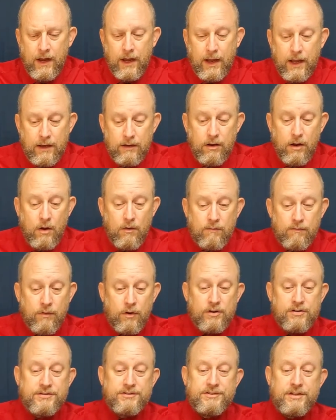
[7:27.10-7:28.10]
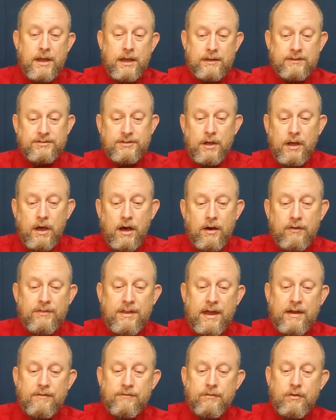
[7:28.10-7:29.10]
In verse 6 of
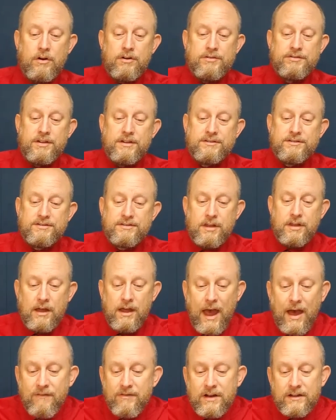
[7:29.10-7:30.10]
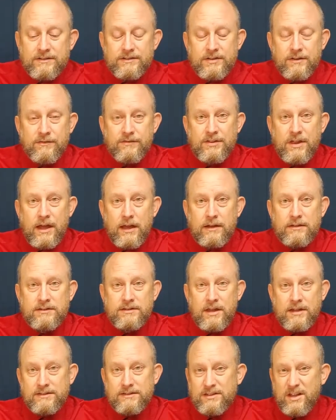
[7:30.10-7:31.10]
that verse, it's the evidence of
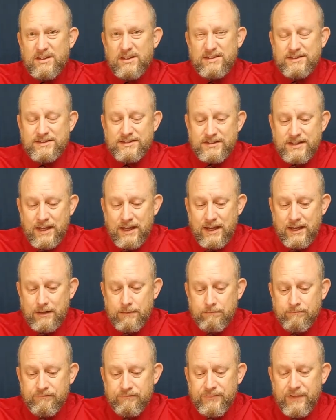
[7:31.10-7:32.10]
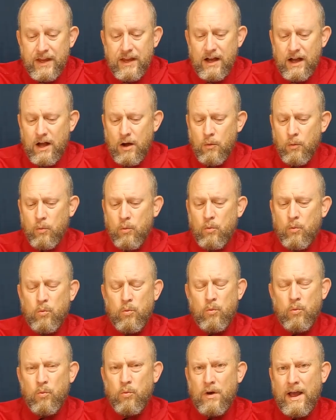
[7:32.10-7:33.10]
things that's unseen uh,
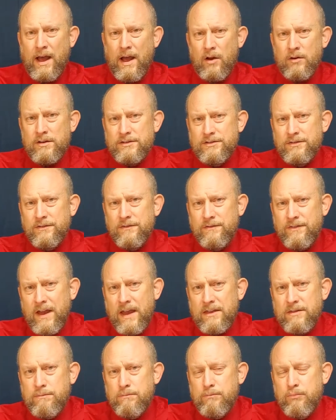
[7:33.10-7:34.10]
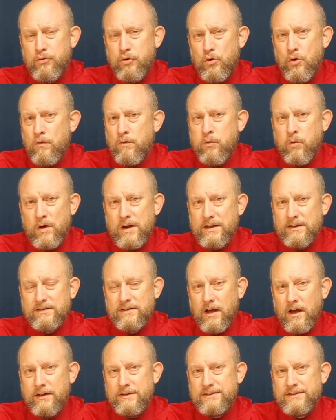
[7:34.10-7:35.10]
how does faith prove what
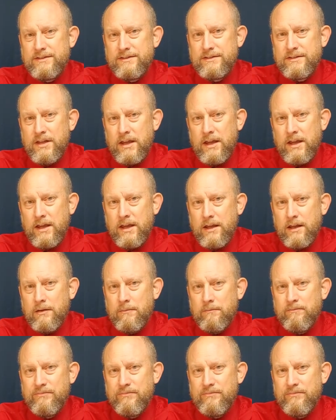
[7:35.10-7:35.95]
is unseen?